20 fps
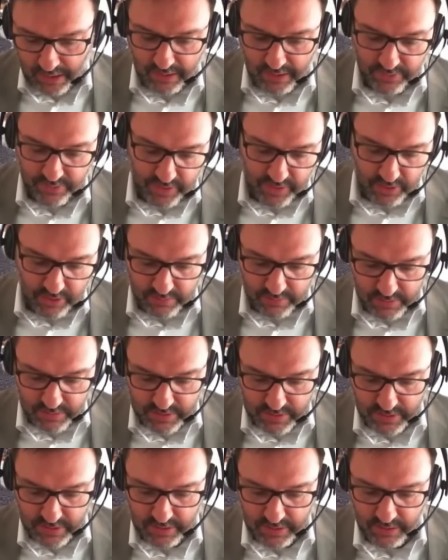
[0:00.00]
at the
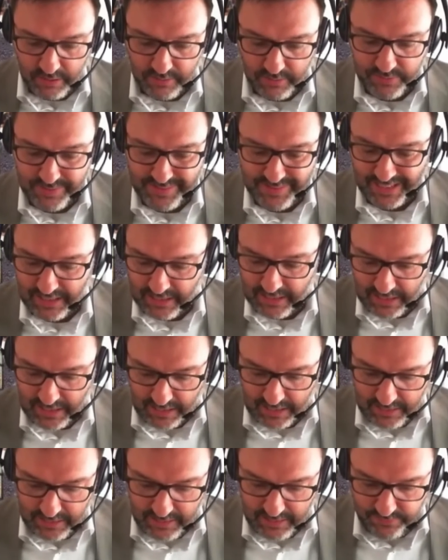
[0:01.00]
University of St.
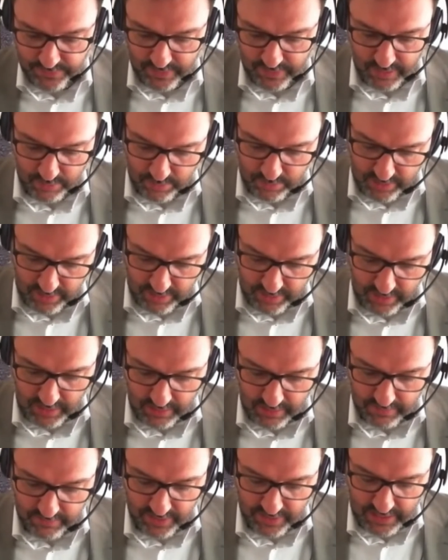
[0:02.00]
Gallen with
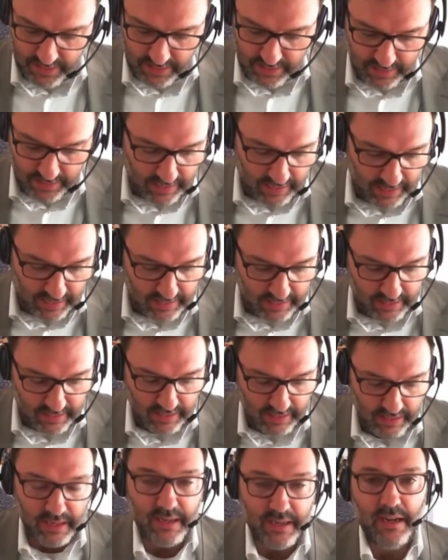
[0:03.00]
the Venia
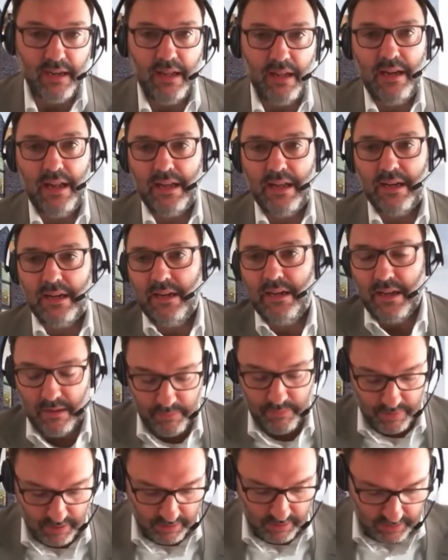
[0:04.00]
Legendi in Latin
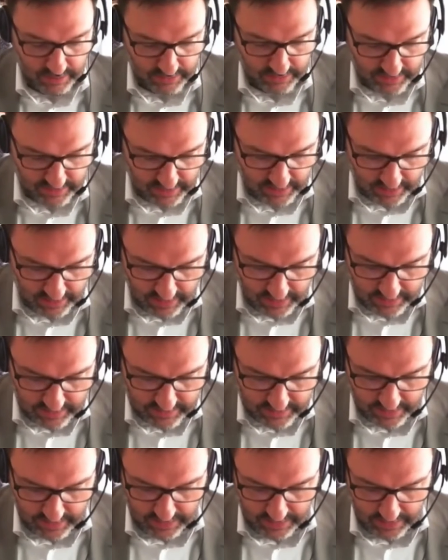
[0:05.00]
American
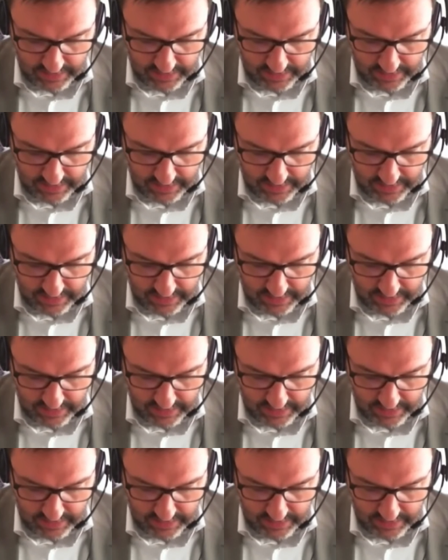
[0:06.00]
Studies,